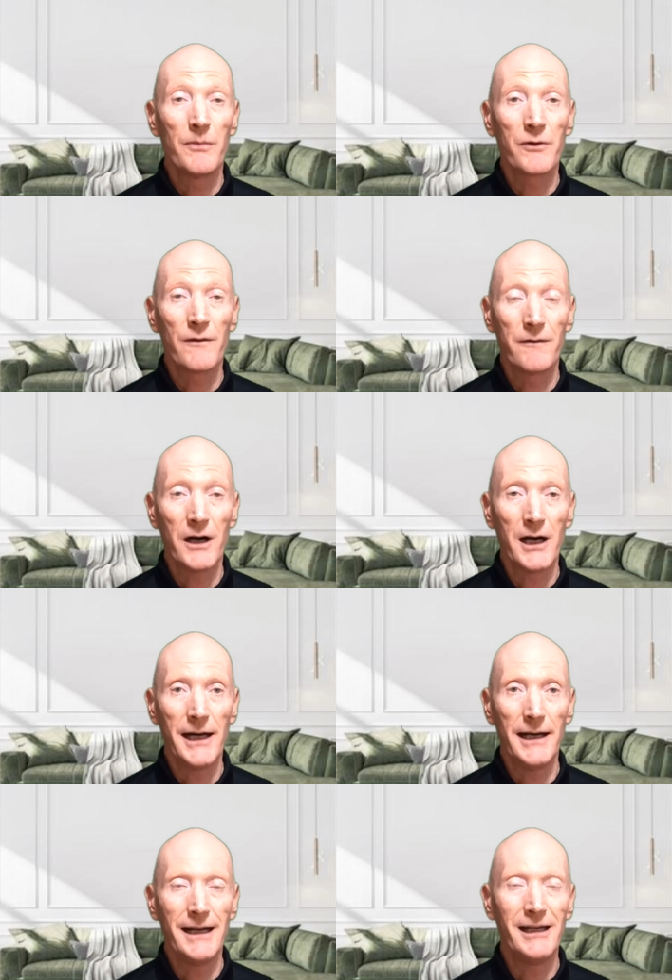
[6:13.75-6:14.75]

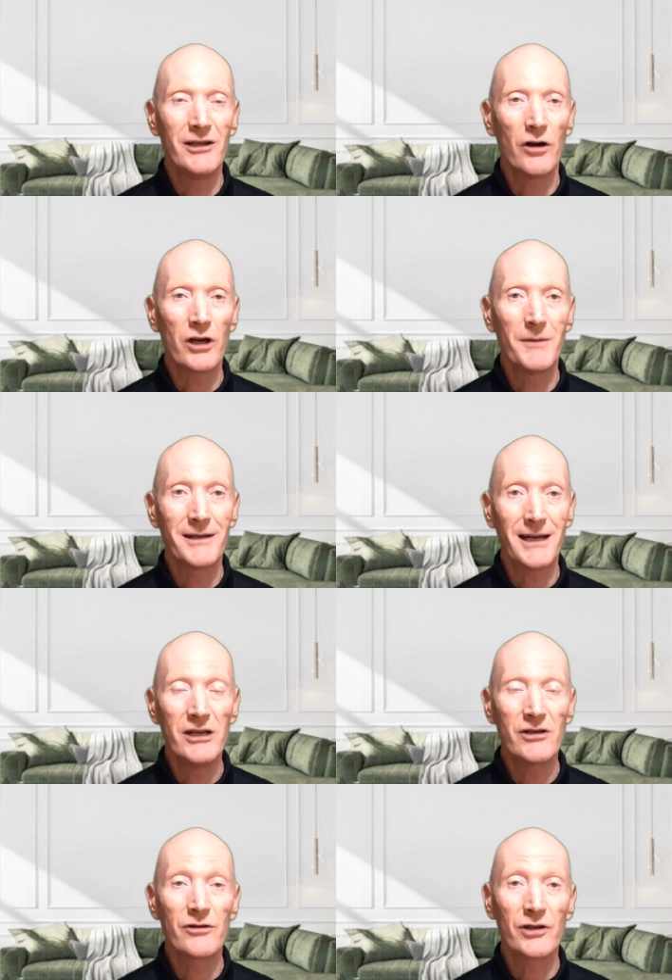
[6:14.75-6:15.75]
provide any
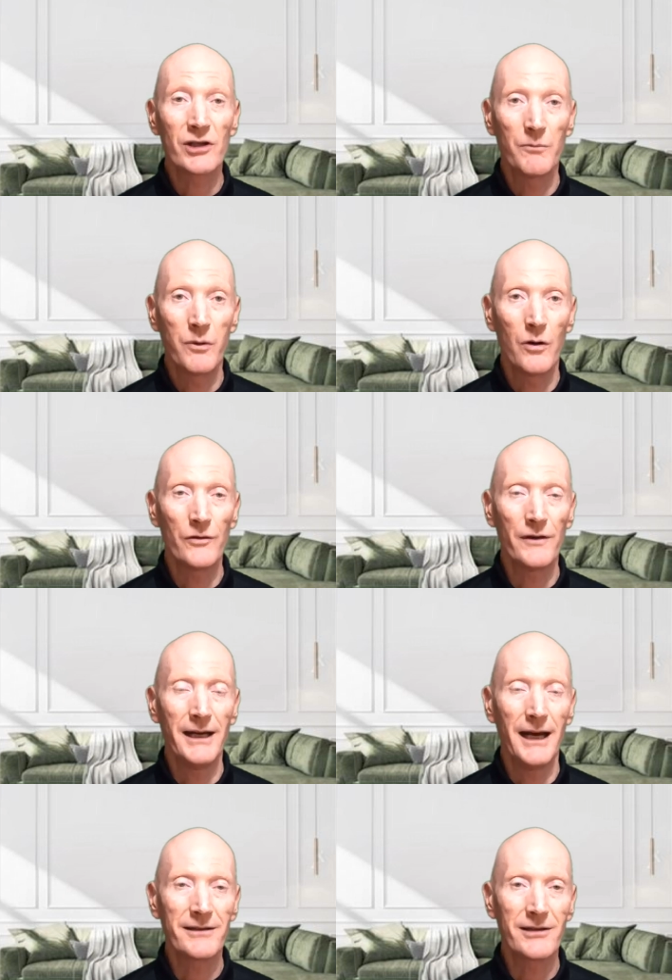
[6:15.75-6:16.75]
documentation to support
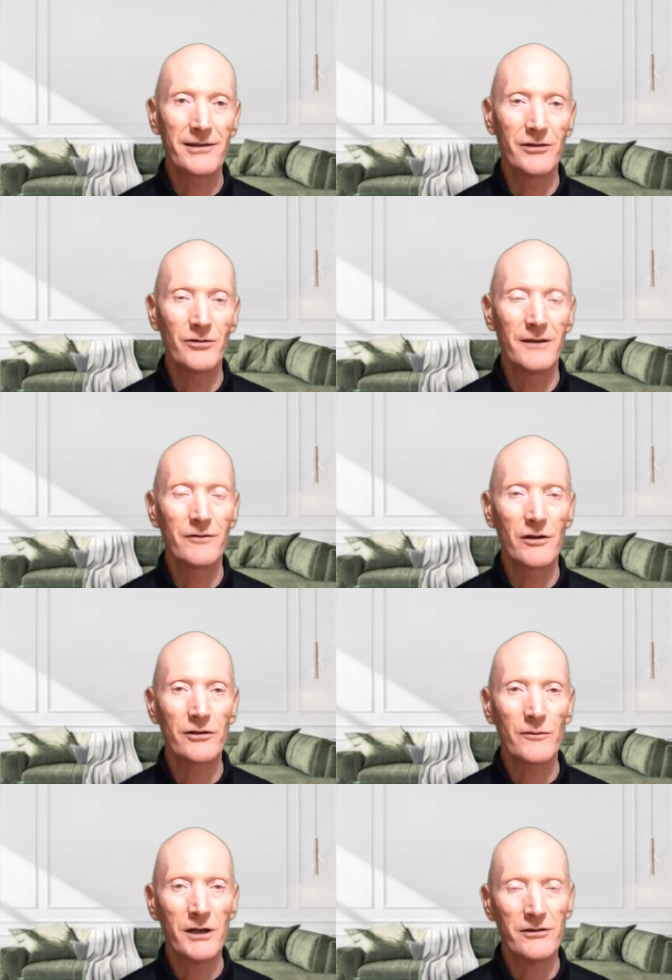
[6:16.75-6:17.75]
the answers that you give to
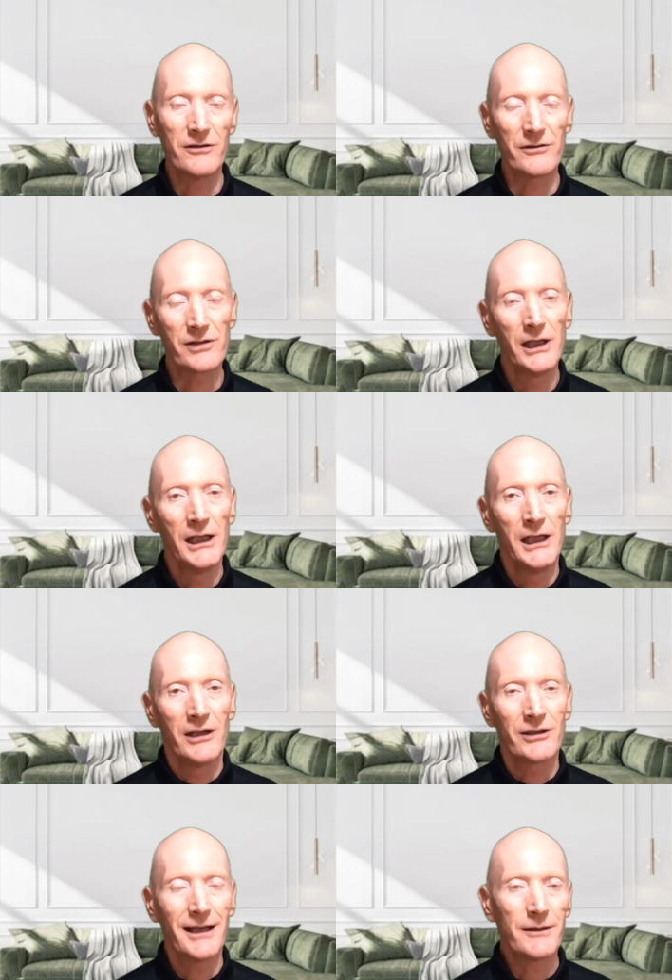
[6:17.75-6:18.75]
those questions.
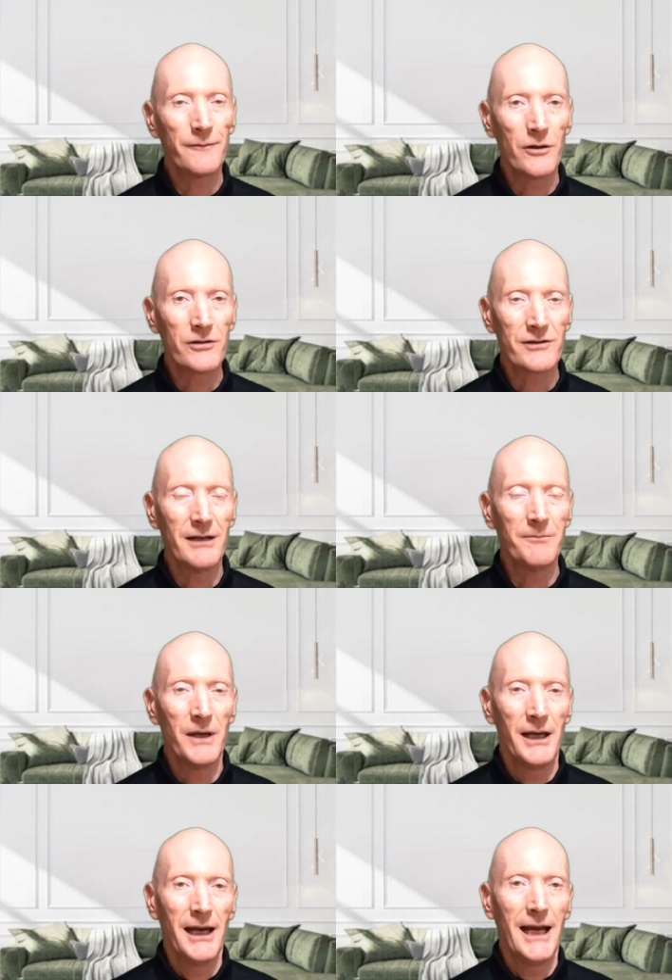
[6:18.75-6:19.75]
So that's the first step.
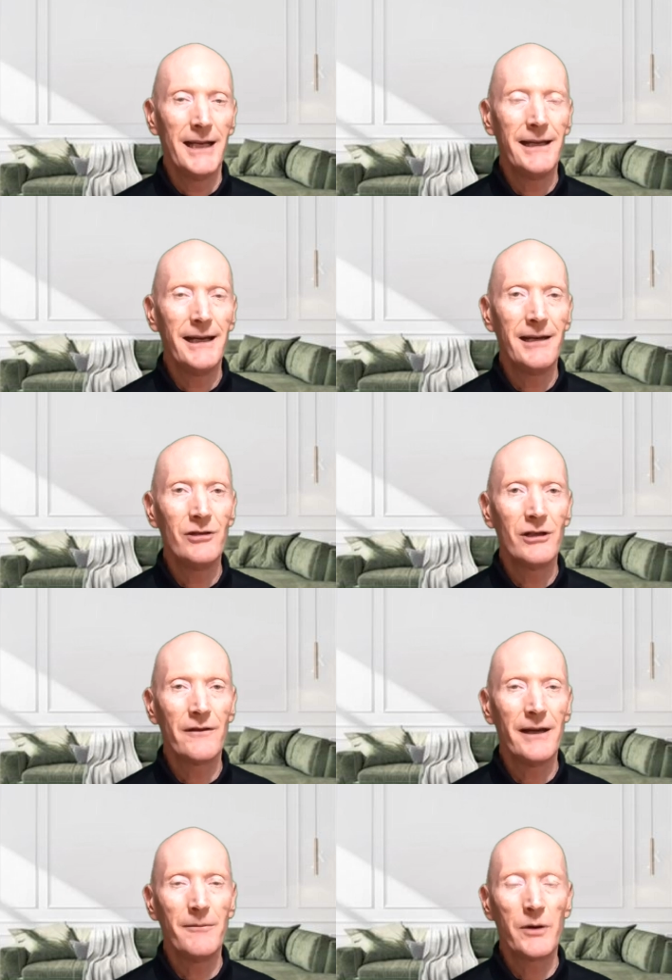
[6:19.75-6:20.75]
And then,
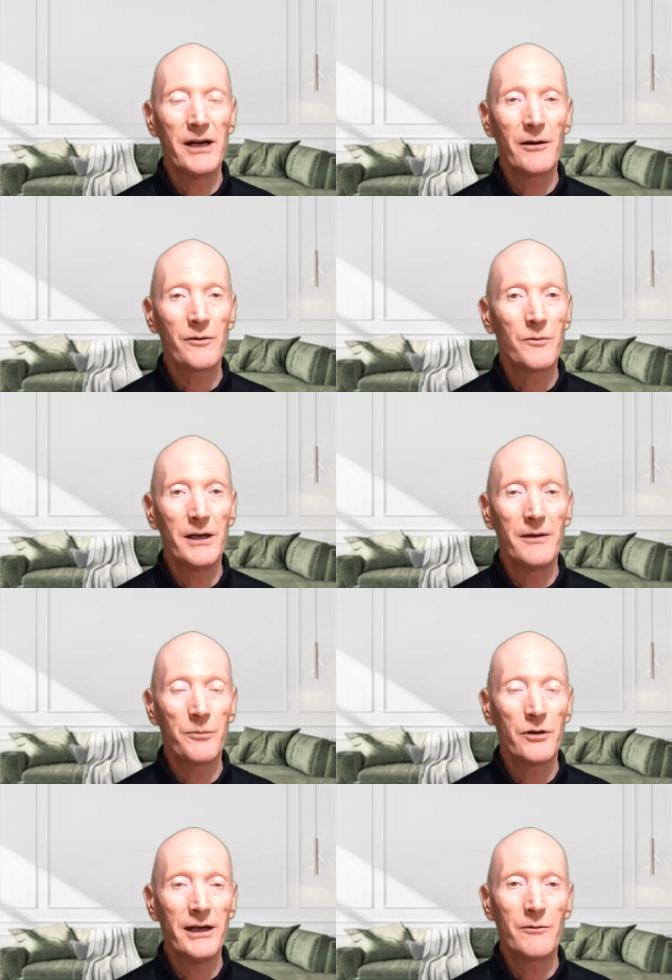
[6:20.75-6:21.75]
that in a
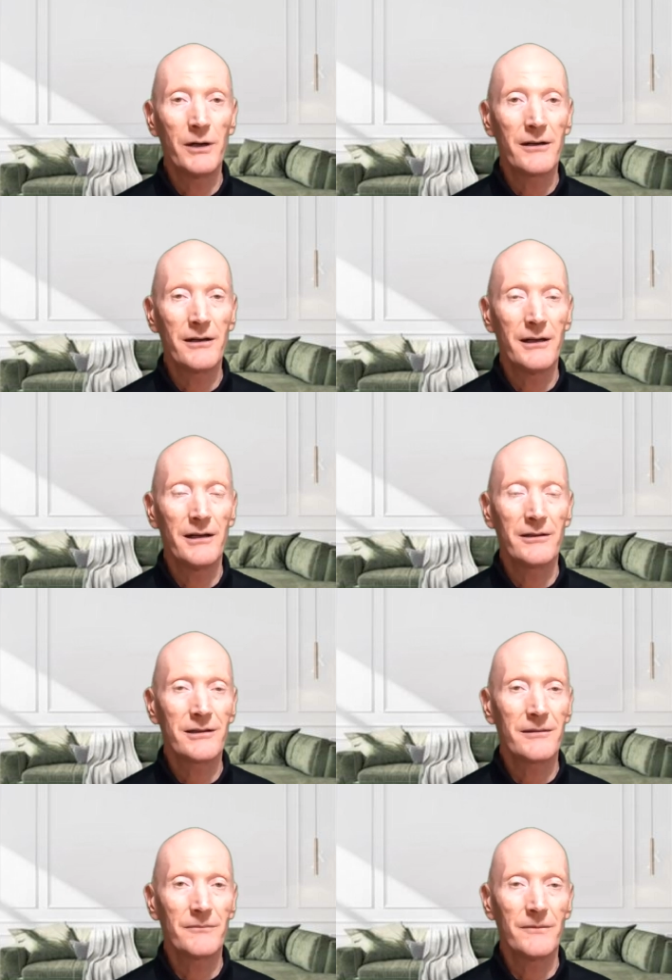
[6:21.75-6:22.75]
pretty quick
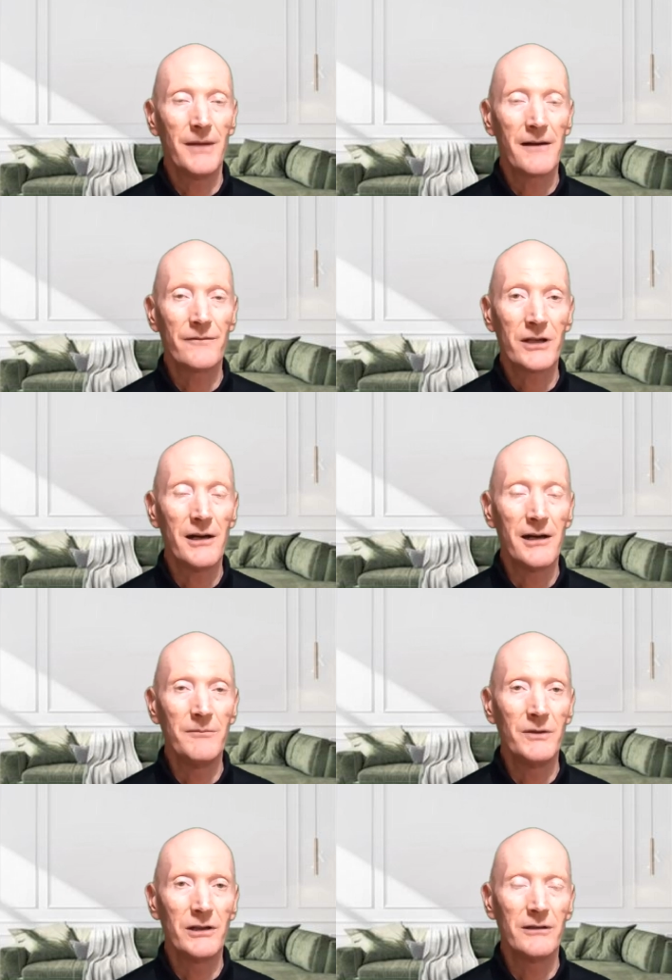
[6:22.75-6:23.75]
amount of time,